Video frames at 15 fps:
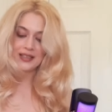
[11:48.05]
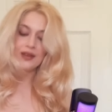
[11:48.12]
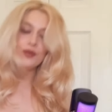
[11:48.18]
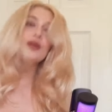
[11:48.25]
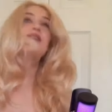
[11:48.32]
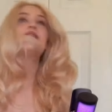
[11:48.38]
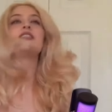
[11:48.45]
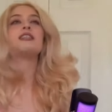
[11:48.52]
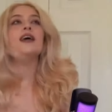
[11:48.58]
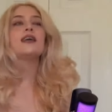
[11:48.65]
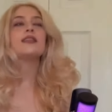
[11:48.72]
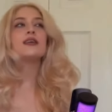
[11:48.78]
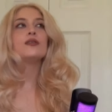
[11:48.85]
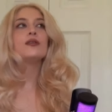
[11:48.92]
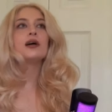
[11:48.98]
I want to say
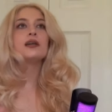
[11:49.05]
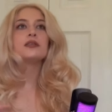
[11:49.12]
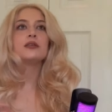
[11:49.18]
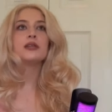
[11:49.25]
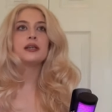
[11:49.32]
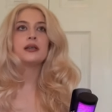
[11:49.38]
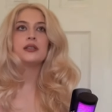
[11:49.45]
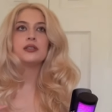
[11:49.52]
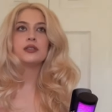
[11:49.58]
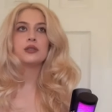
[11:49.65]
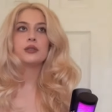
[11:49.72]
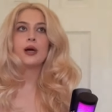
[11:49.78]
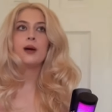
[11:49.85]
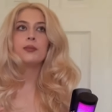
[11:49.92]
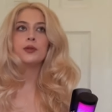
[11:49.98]
that you guys are like
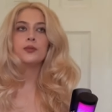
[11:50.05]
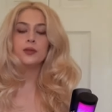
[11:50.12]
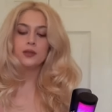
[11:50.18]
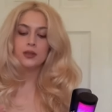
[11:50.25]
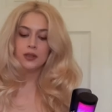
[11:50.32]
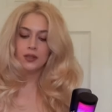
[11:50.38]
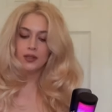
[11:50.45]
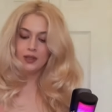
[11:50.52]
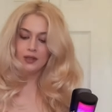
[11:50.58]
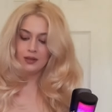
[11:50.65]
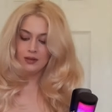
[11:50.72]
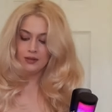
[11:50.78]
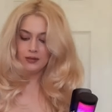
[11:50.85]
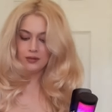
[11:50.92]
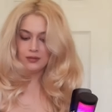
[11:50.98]
unstoppable,
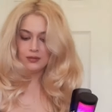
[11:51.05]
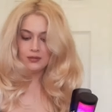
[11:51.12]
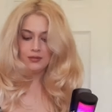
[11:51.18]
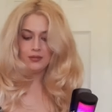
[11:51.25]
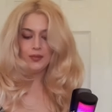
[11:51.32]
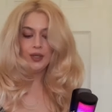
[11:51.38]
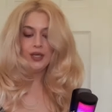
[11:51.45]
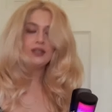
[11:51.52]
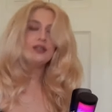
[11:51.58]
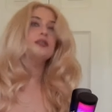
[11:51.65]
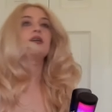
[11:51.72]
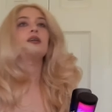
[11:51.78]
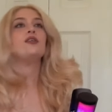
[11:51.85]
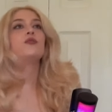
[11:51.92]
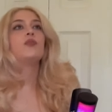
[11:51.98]
because it's
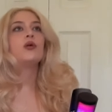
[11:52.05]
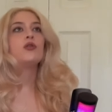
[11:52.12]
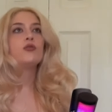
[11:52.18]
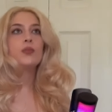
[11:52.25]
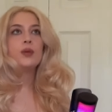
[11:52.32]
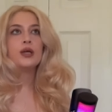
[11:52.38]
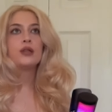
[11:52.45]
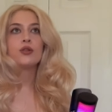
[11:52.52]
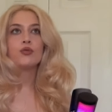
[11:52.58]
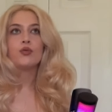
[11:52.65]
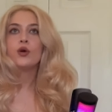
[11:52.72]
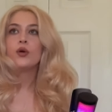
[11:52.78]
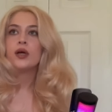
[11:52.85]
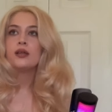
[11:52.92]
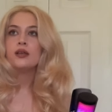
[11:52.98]
like you've both been
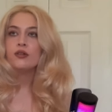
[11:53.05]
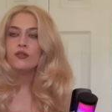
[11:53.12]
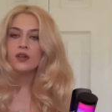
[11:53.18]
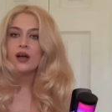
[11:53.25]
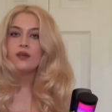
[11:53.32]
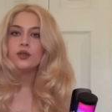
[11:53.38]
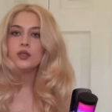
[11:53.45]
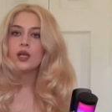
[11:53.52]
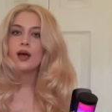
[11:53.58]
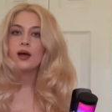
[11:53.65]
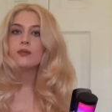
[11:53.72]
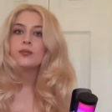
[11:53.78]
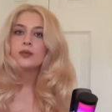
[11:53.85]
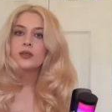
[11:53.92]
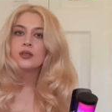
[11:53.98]
through it. You've leveled
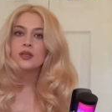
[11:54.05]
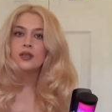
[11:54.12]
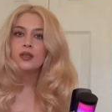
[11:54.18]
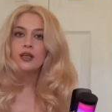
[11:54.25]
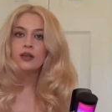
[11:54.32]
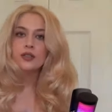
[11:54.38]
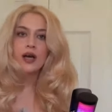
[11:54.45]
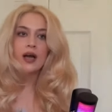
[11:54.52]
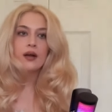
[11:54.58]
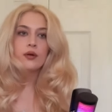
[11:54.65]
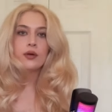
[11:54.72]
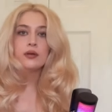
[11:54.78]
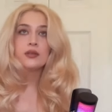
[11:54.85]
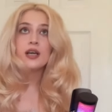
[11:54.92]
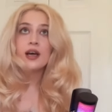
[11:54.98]
up. You're
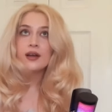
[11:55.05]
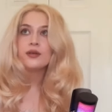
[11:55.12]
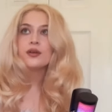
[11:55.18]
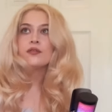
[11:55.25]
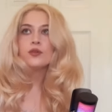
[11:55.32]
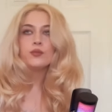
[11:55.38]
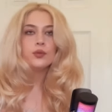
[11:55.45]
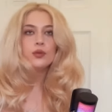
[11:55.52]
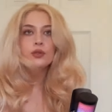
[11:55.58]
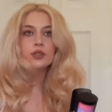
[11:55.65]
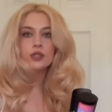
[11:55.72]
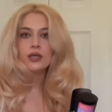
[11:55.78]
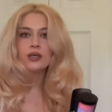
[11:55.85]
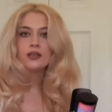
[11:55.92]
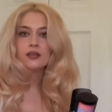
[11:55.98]
tired of the
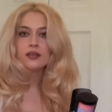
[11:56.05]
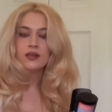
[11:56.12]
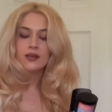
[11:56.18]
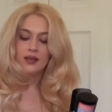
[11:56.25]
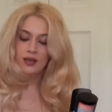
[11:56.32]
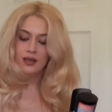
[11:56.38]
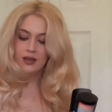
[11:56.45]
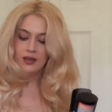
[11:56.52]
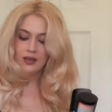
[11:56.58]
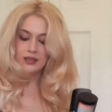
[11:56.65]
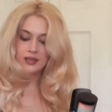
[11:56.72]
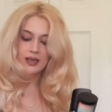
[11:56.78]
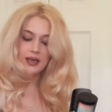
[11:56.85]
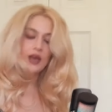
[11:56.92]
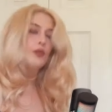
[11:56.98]
bullshit.
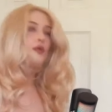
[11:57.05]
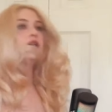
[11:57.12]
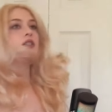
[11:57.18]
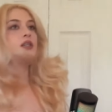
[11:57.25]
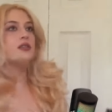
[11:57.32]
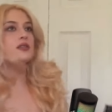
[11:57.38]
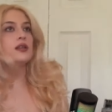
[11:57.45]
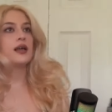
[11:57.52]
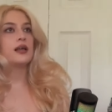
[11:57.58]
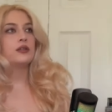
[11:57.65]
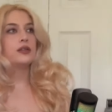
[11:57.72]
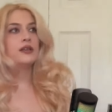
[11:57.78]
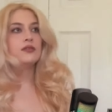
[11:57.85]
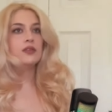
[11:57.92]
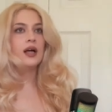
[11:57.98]
It's like, can we just like
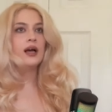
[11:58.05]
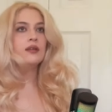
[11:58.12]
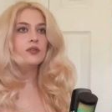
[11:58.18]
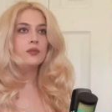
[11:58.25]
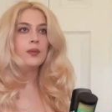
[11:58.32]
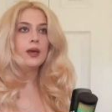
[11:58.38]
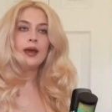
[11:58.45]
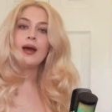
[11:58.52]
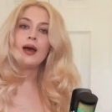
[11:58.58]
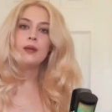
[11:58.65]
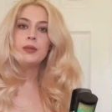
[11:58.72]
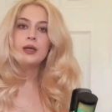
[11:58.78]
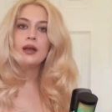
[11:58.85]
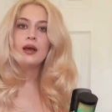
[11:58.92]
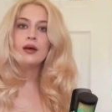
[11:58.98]
live life and be
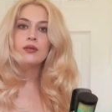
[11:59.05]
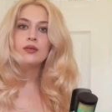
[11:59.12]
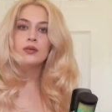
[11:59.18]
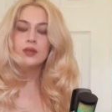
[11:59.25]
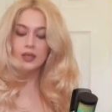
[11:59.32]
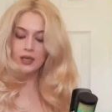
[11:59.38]
happy now?